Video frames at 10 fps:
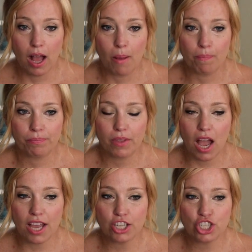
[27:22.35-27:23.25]

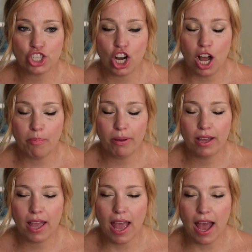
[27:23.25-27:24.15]
I shop
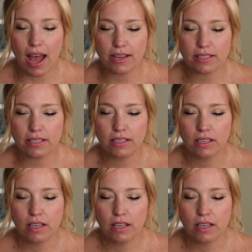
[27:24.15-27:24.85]
at